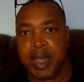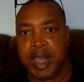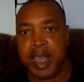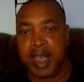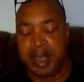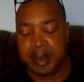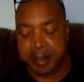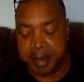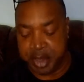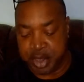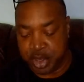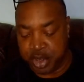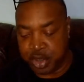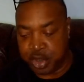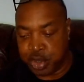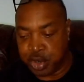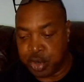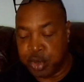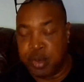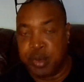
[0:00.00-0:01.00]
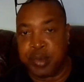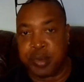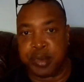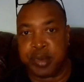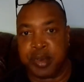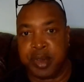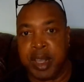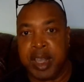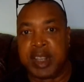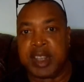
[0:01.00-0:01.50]
If it's the truth,
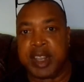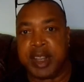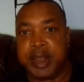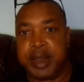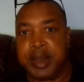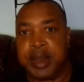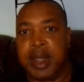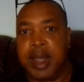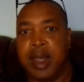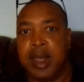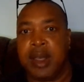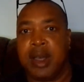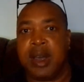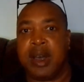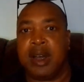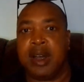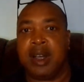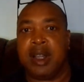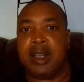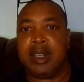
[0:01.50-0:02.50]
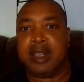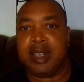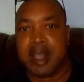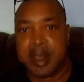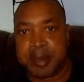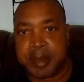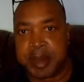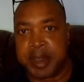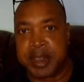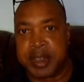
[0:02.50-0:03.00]
then I
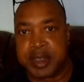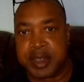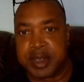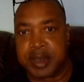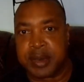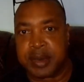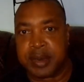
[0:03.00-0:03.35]
love it.